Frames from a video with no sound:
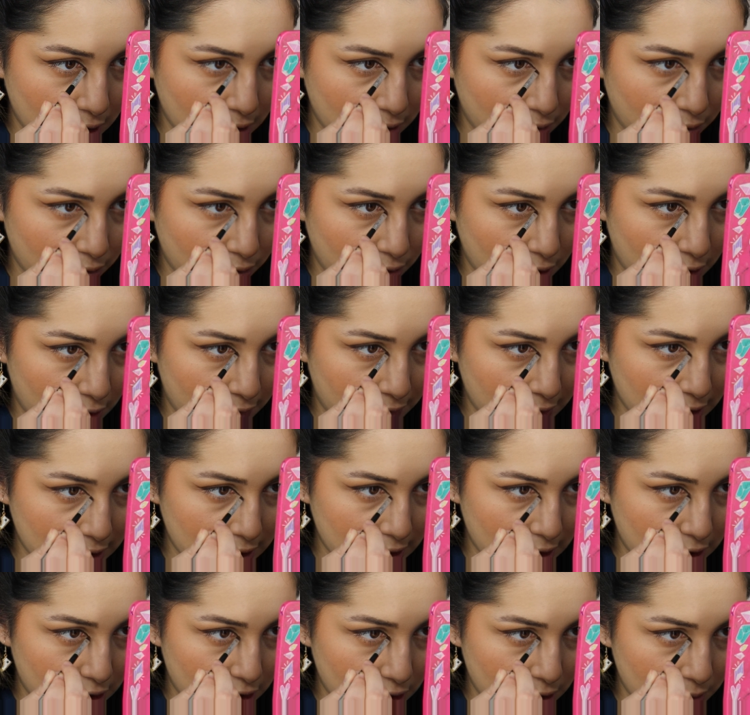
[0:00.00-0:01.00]
that little crevice
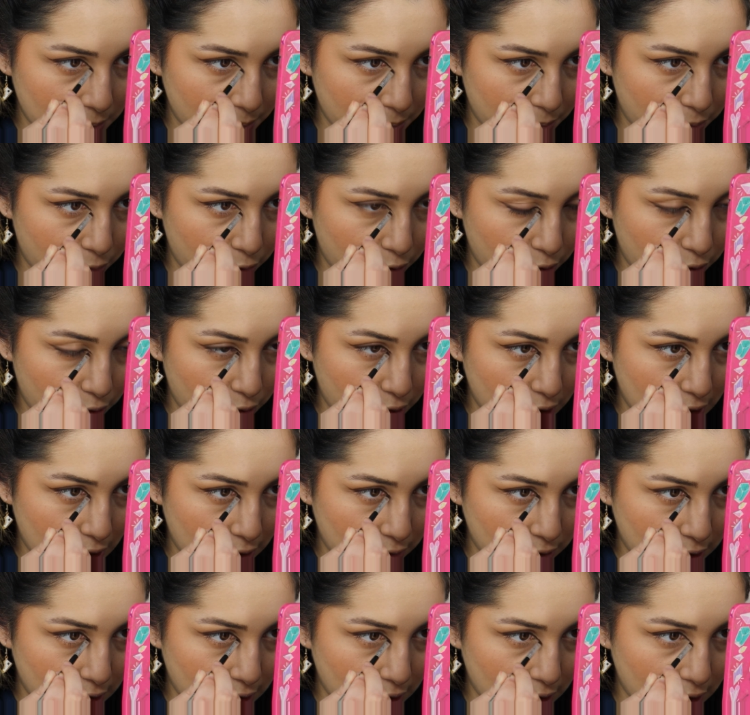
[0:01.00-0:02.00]
and just pull
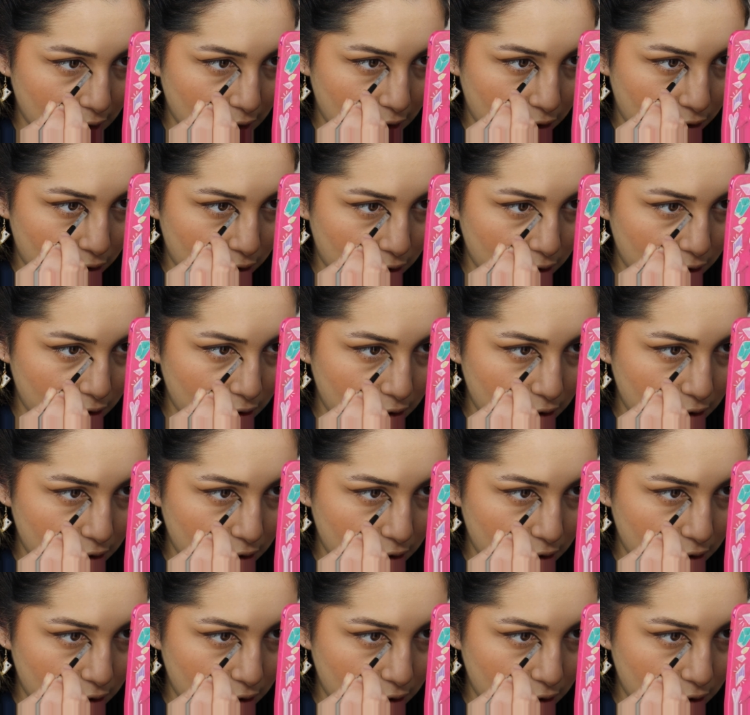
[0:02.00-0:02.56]
out that liner.